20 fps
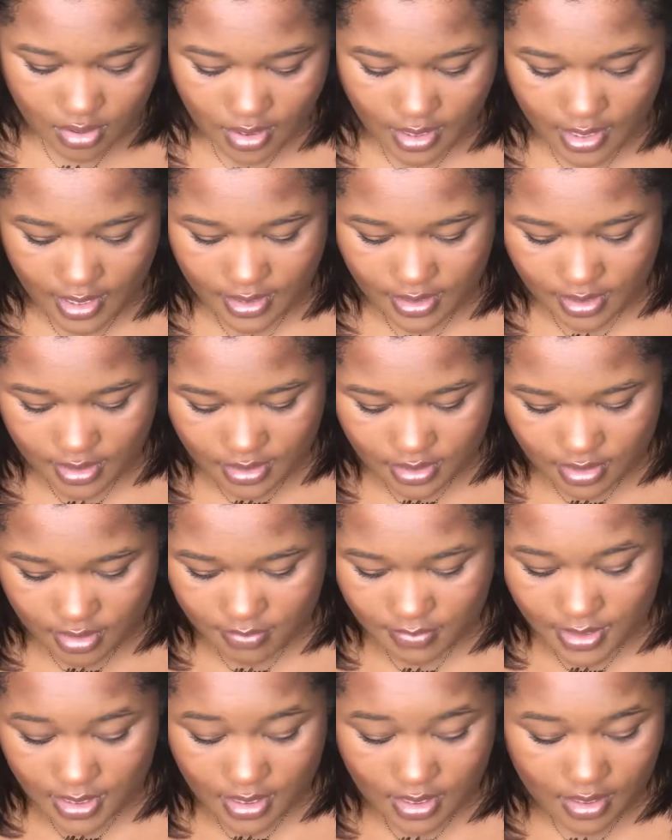And this is
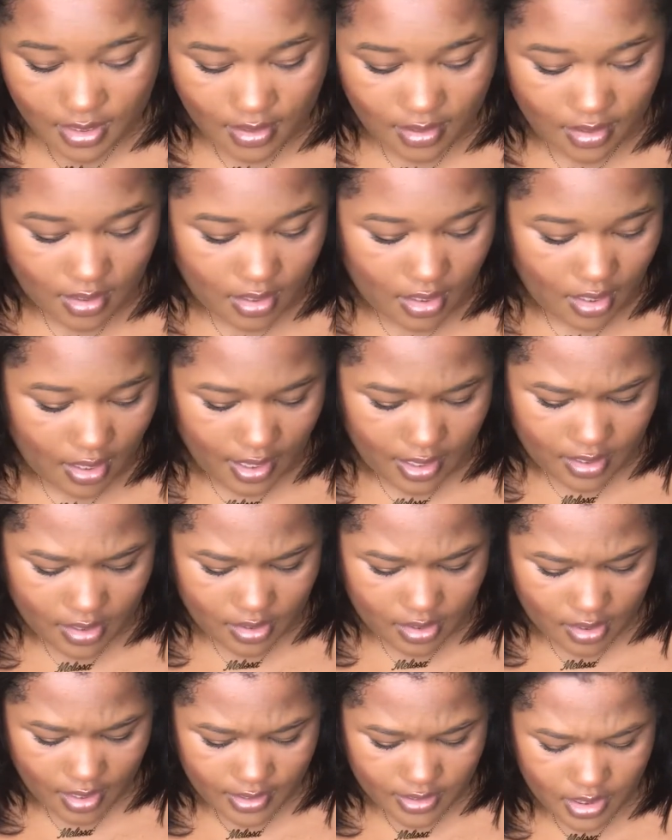me.
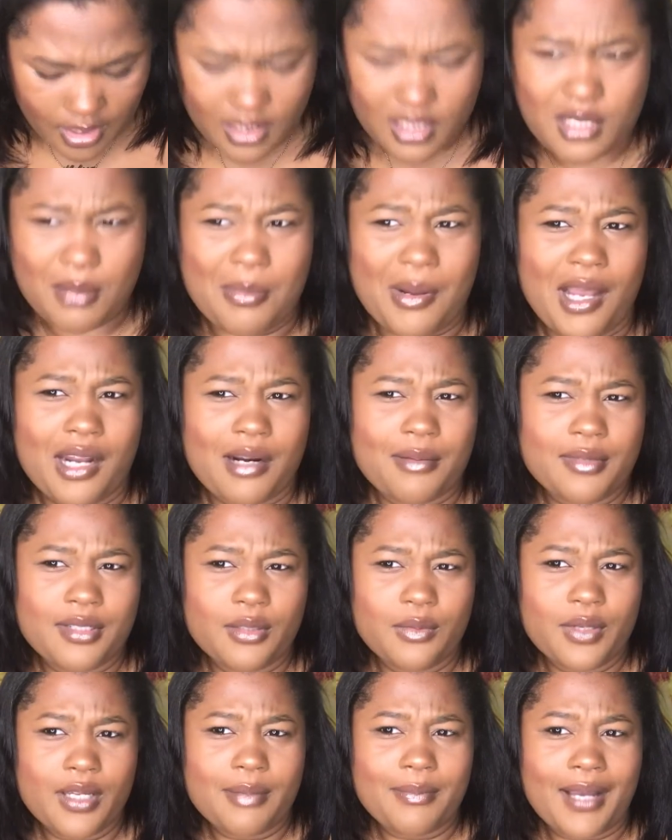I touched the bottom of
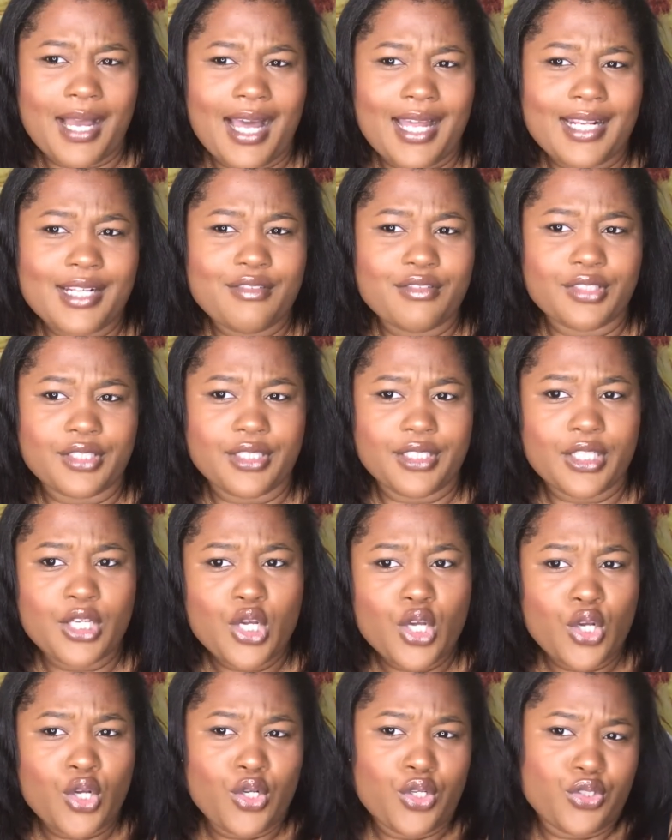the wig, but I didn't really,
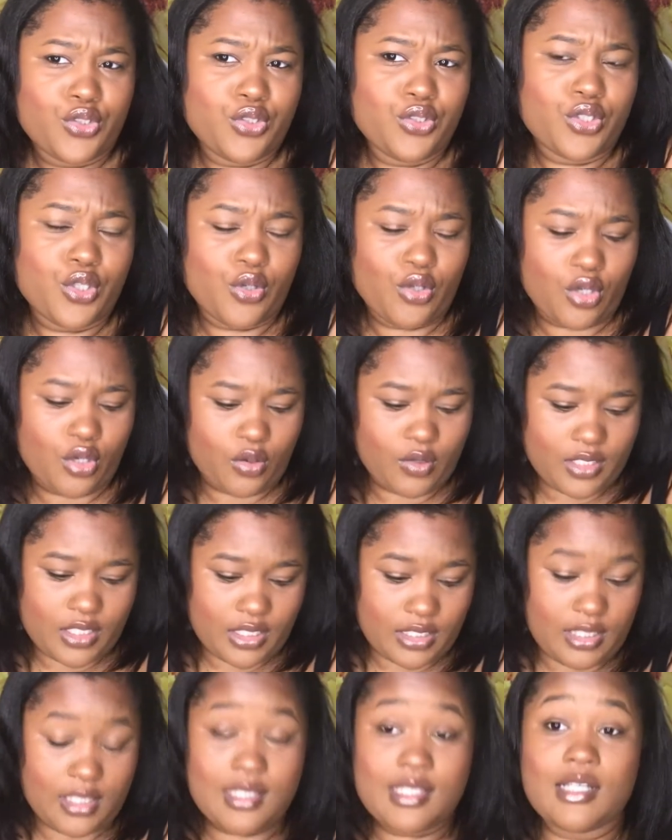you know, go
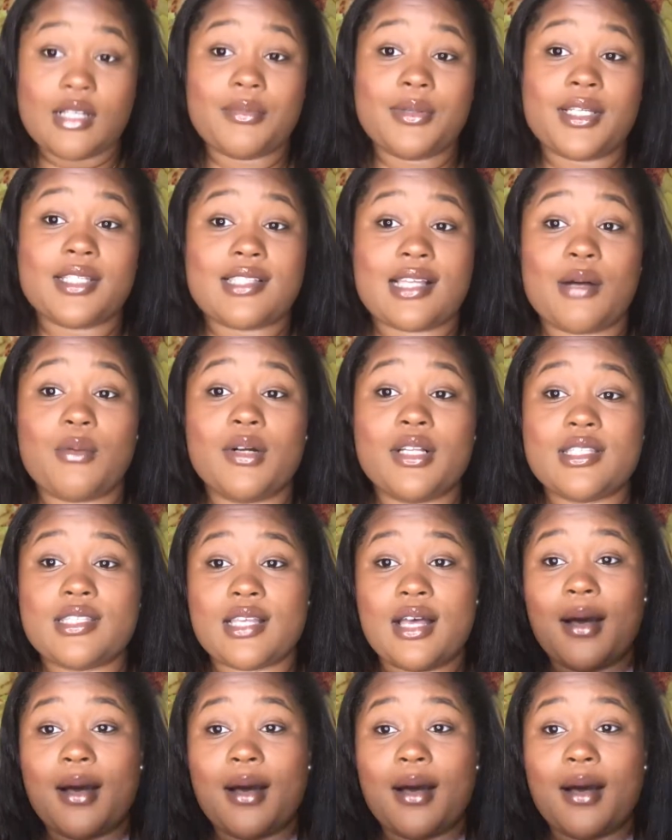into detail because I wanted to